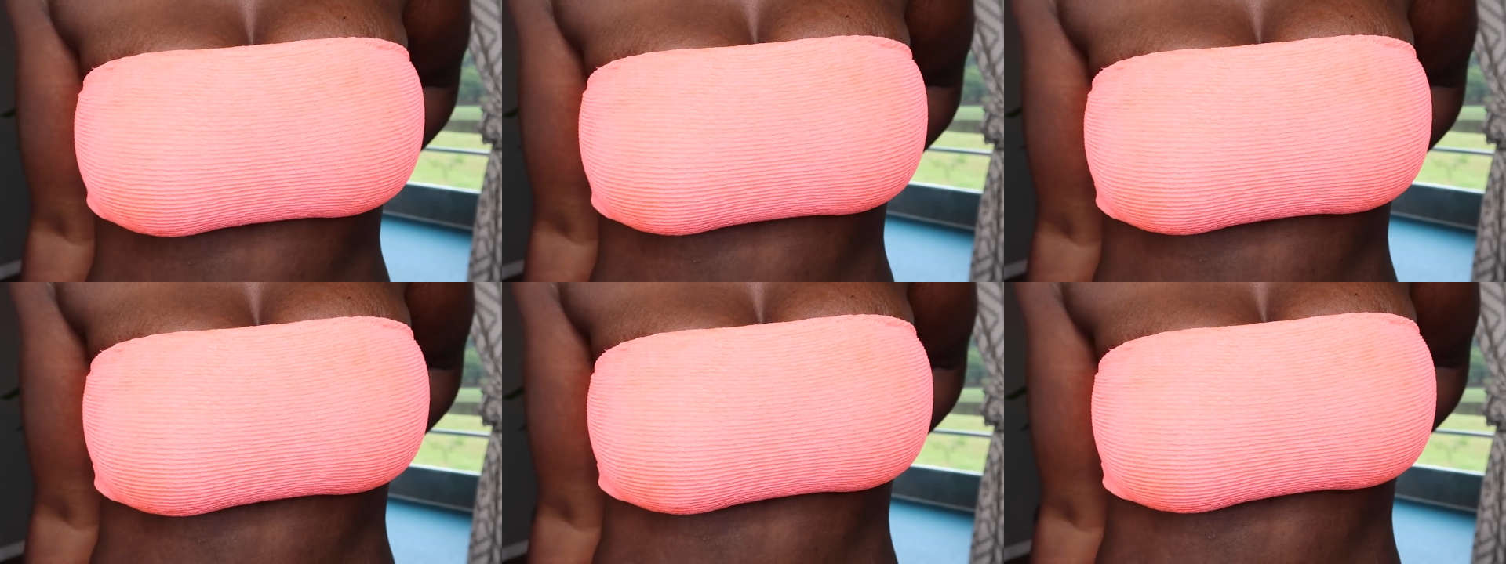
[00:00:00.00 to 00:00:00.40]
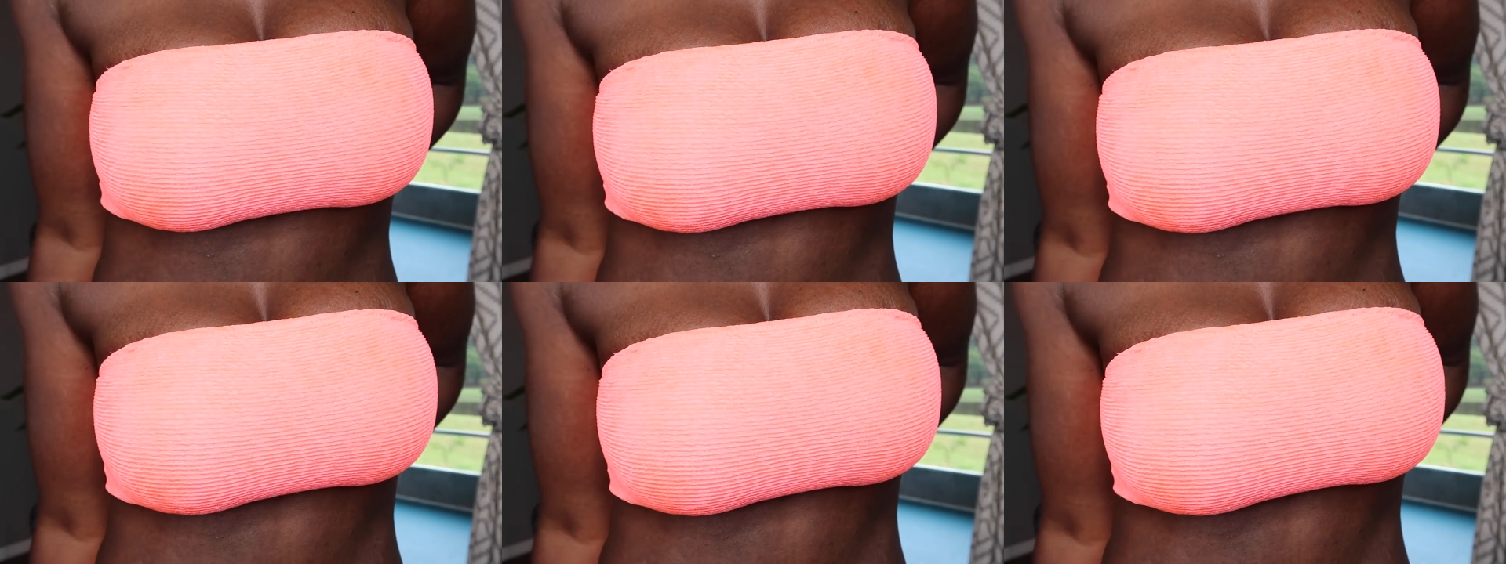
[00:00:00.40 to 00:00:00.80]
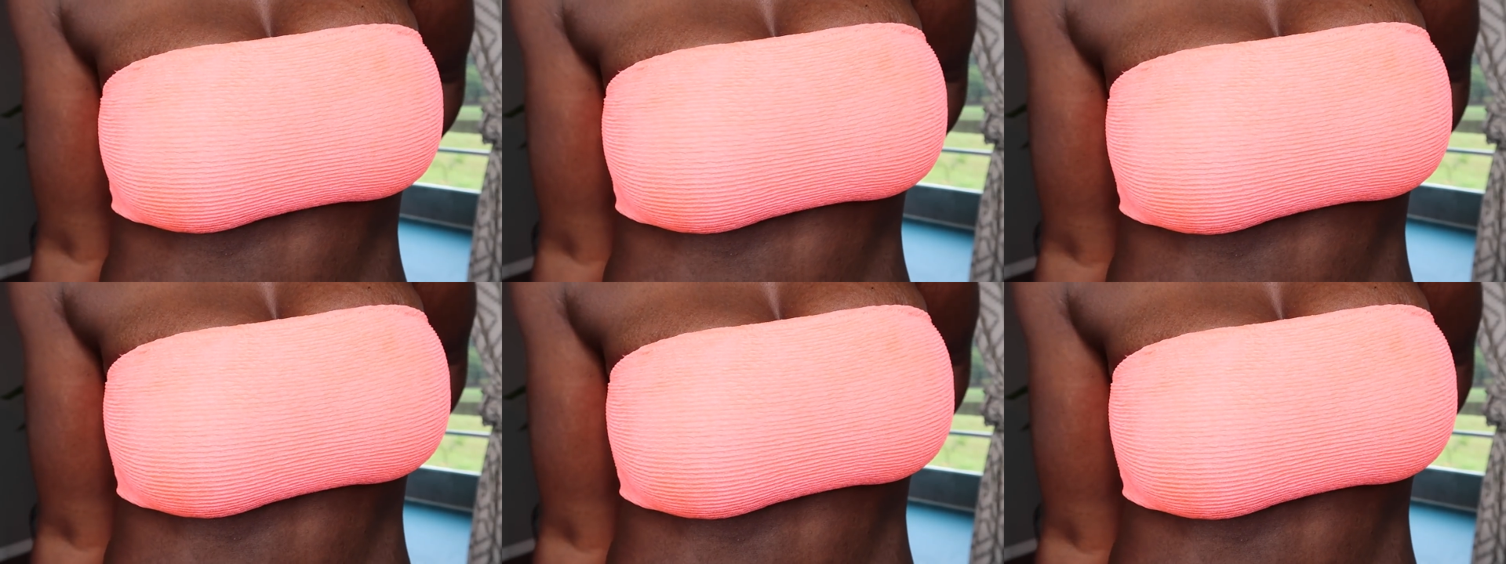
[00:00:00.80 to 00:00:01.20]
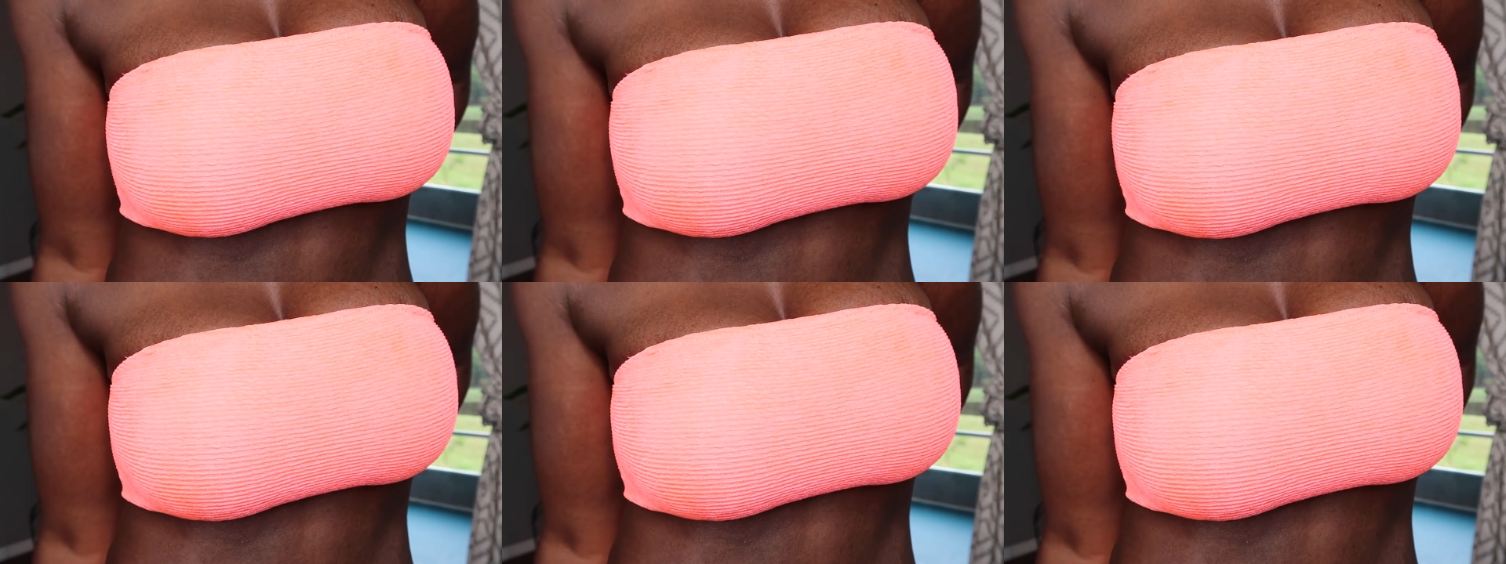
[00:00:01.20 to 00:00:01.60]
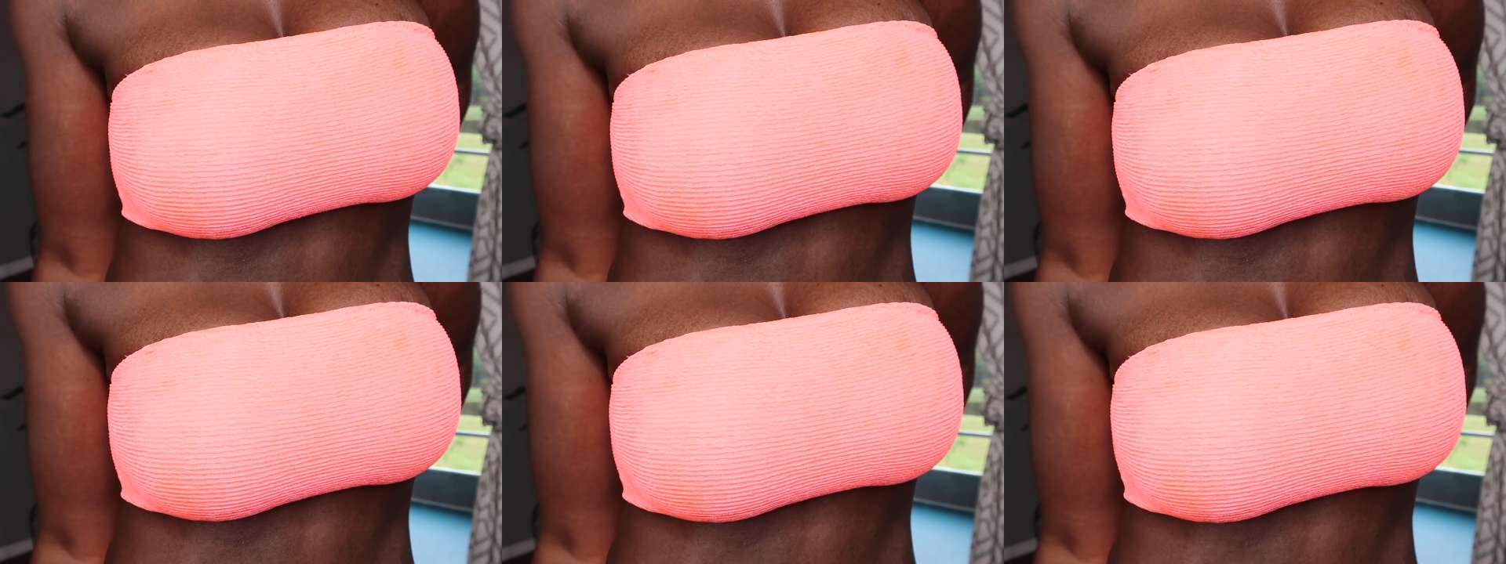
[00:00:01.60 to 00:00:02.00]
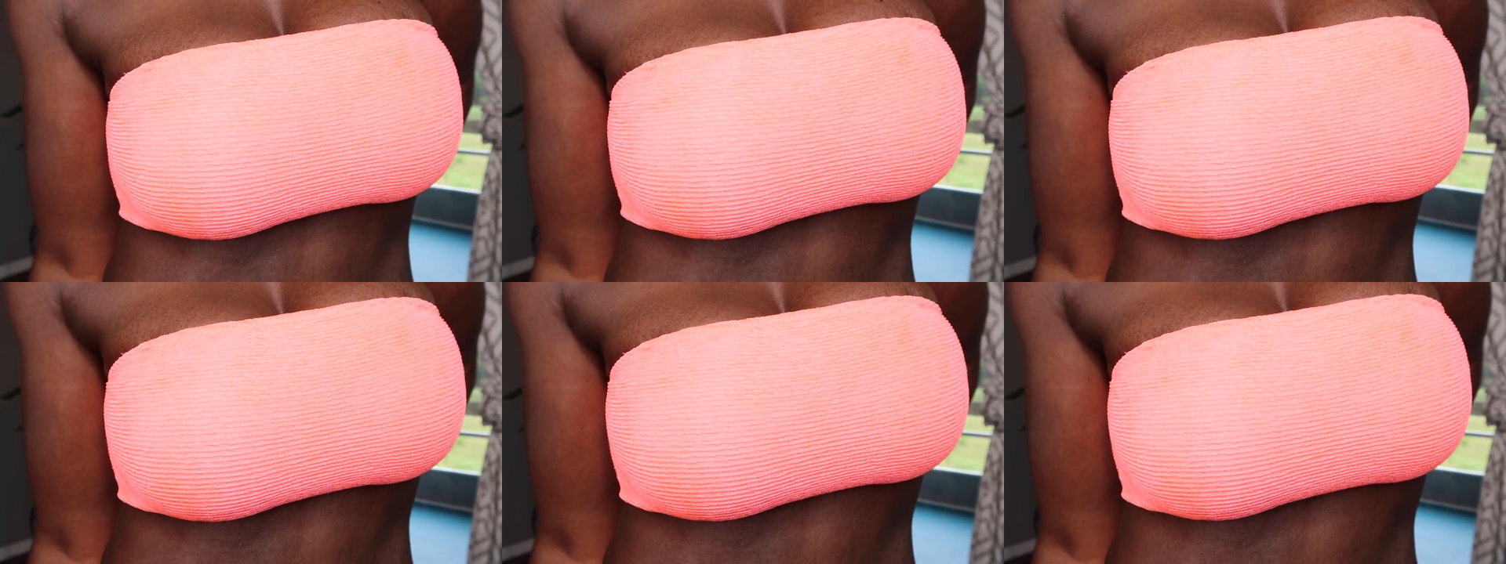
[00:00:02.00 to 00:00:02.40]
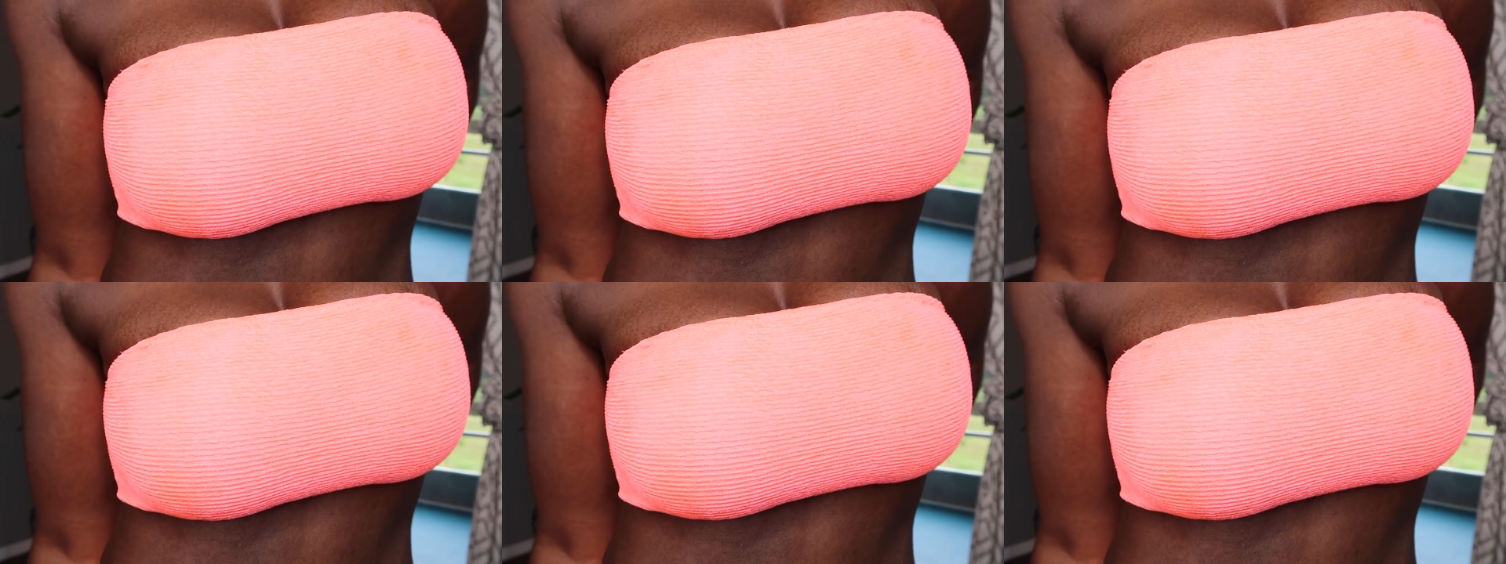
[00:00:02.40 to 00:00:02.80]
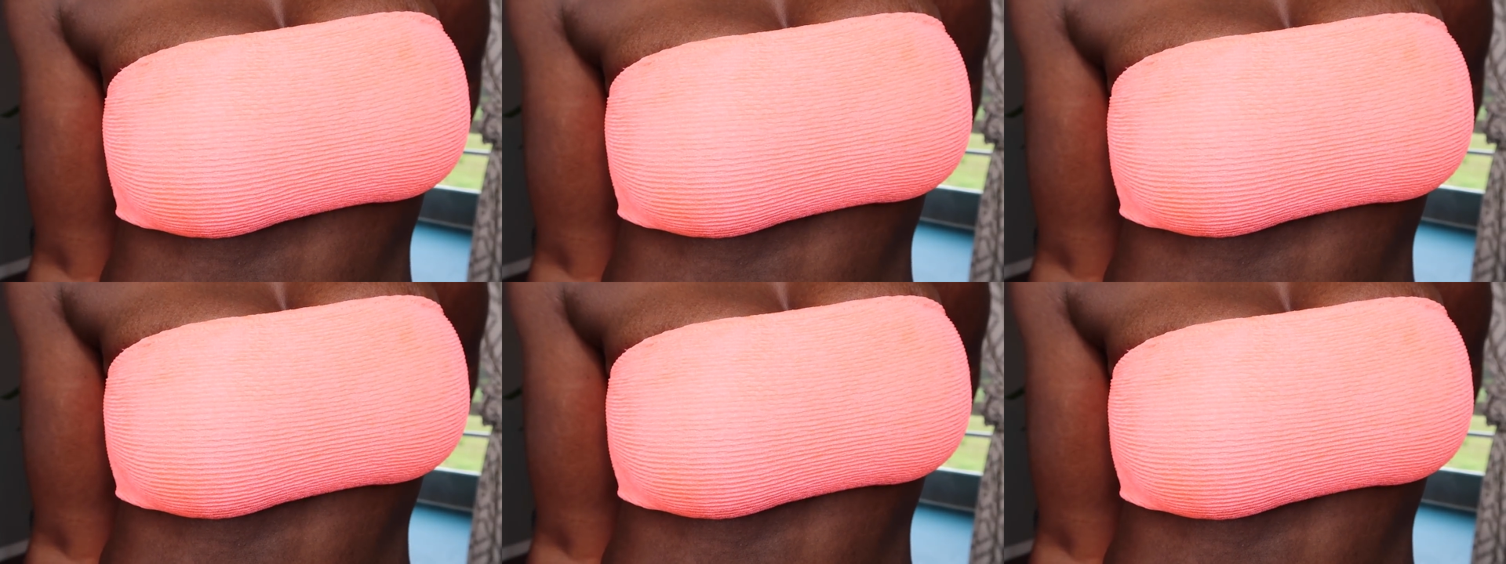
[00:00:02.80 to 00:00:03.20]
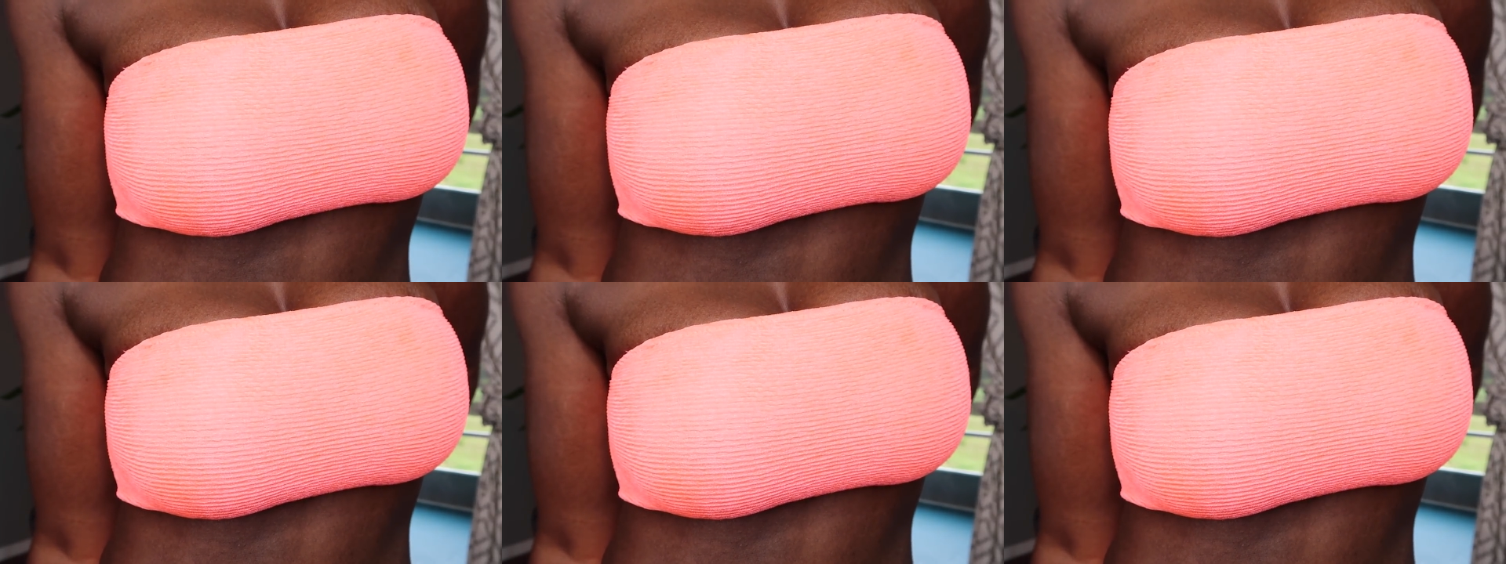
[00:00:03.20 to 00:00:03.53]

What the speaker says: No face is visible, so there are no lips to read.